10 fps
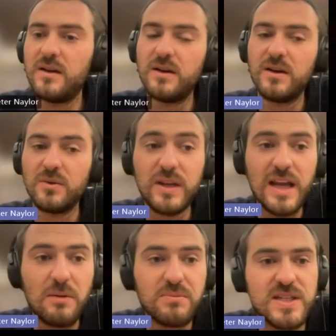We
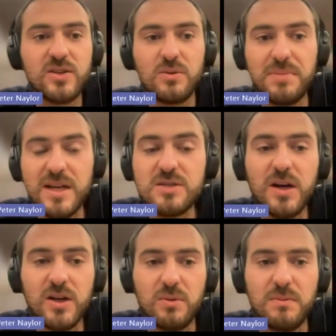now present a
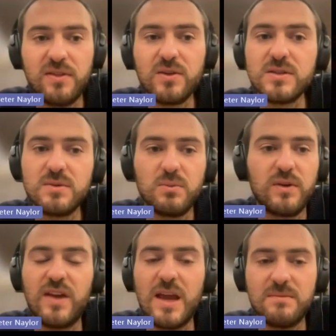benchmark of methods
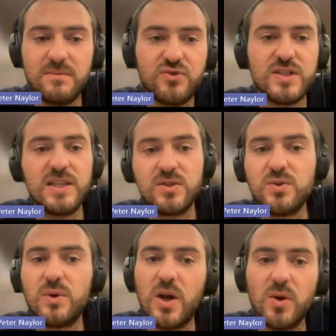with
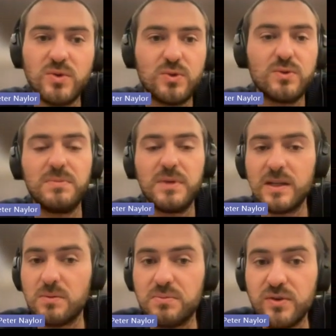M3C2 and O2
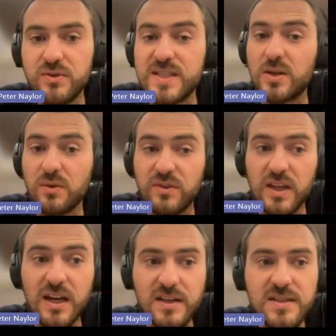being the previous state of the
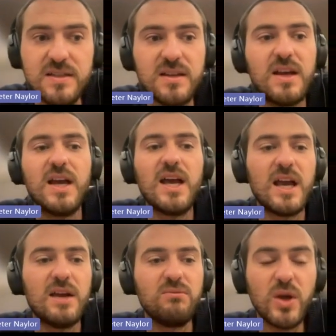art,
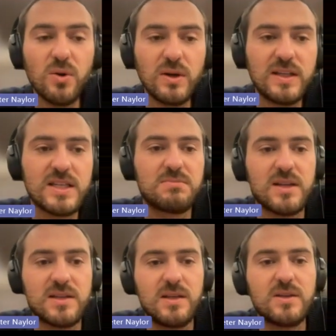and we only
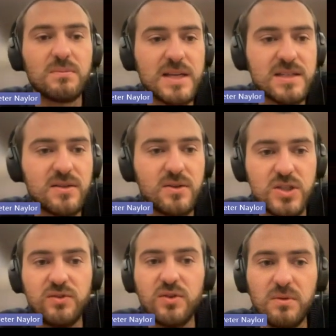display the best
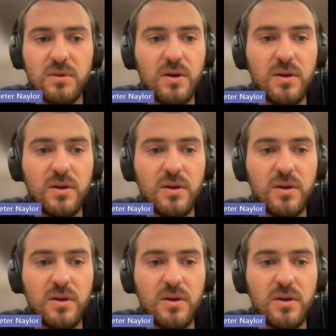achieving